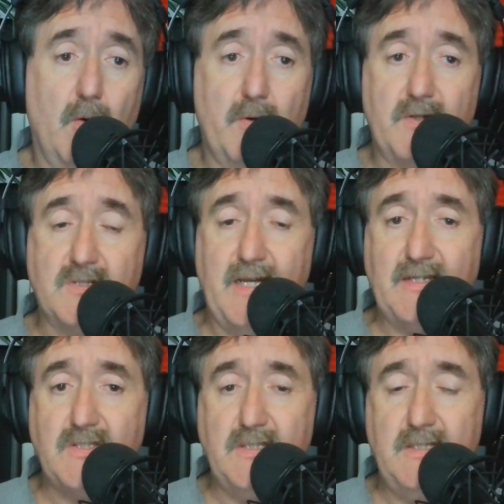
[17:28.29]
Or there's
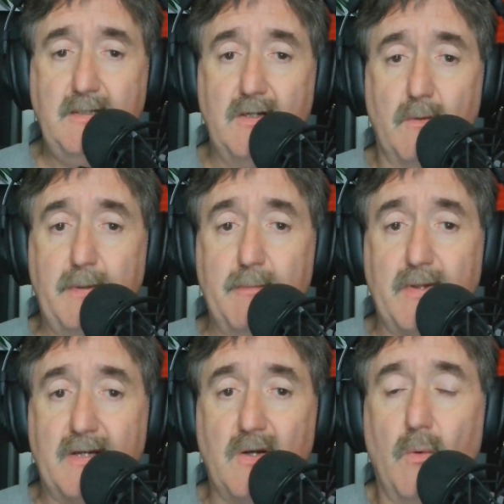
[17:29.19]
actually, people
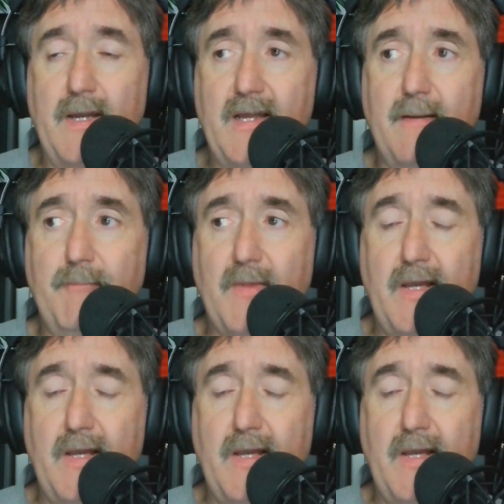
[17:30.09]
that go in